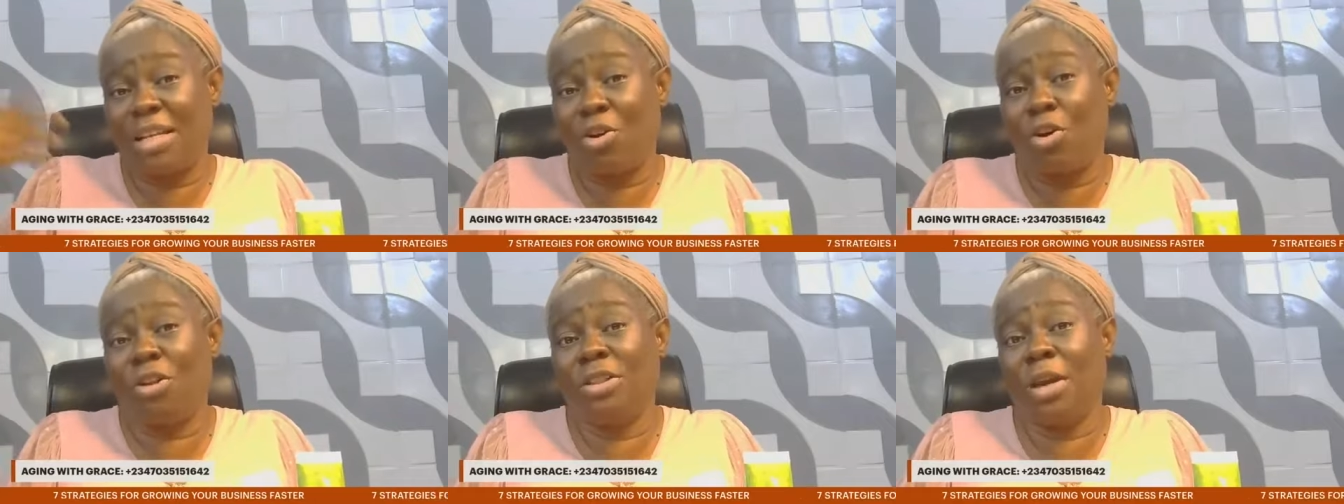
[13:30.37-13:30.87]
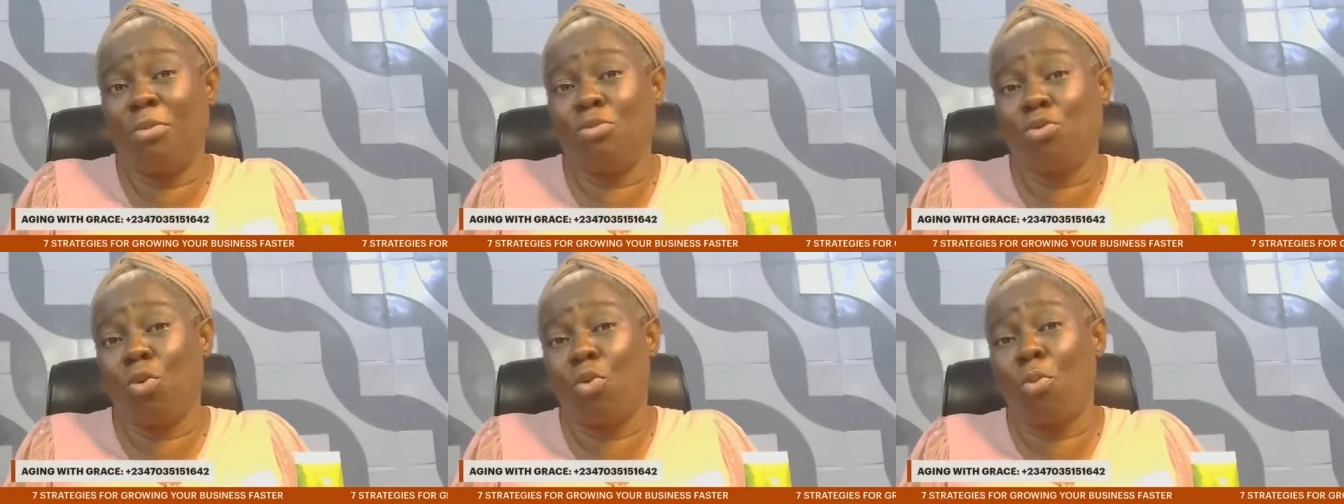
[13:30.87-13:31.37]
They call them
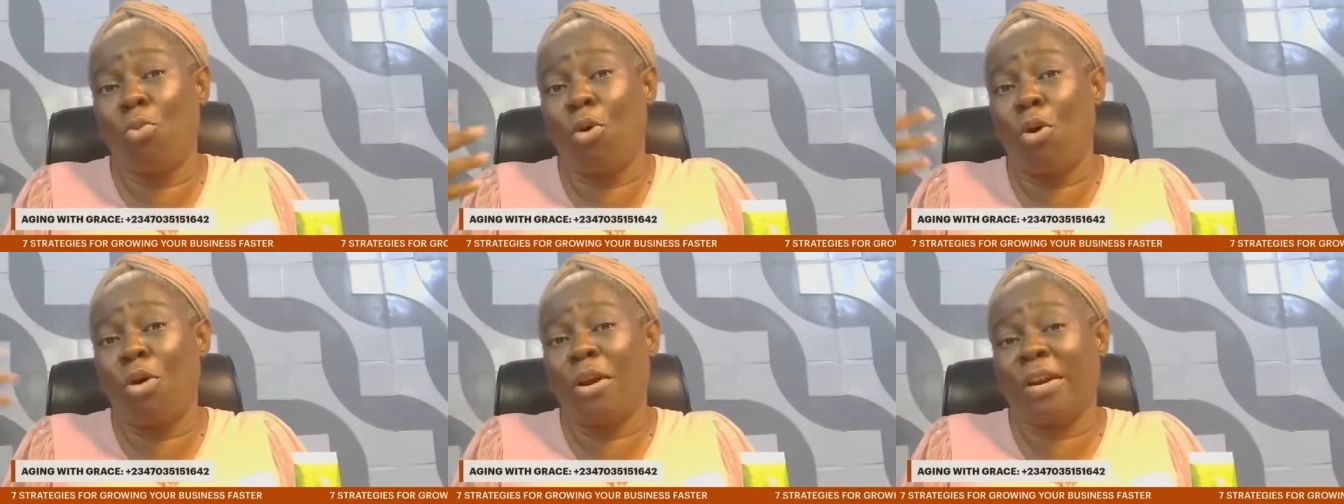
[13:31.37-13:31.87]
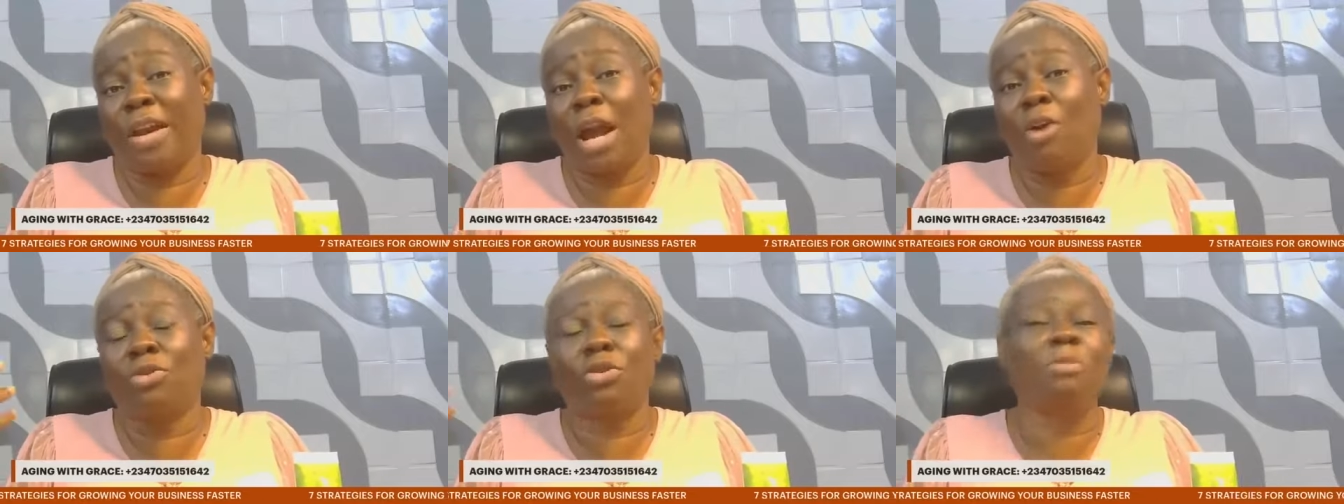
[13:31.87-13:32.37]
tokunbo or
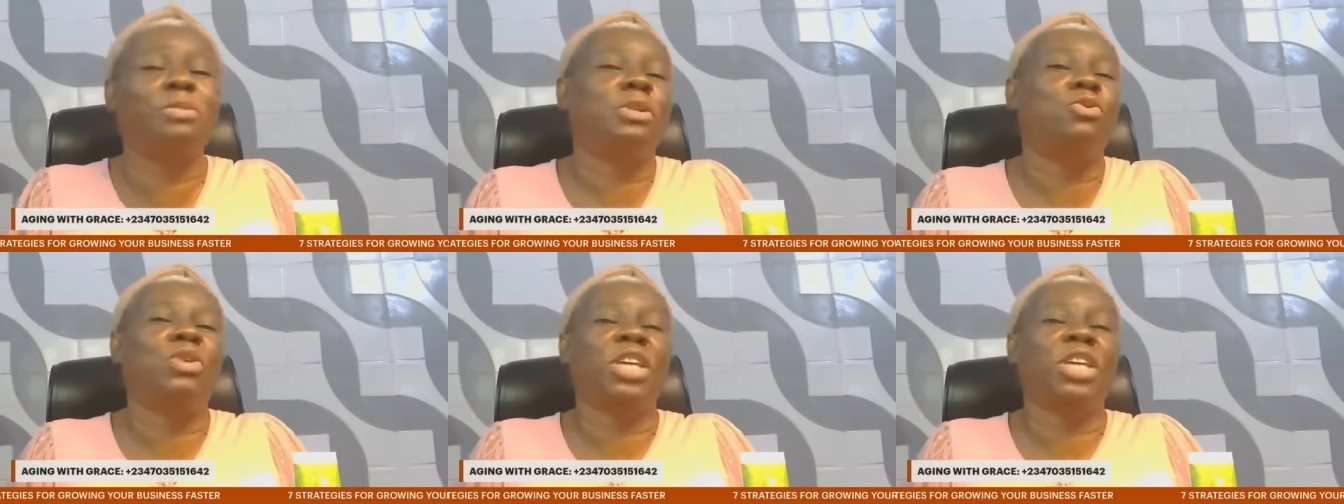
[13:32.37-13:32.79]
krika or something.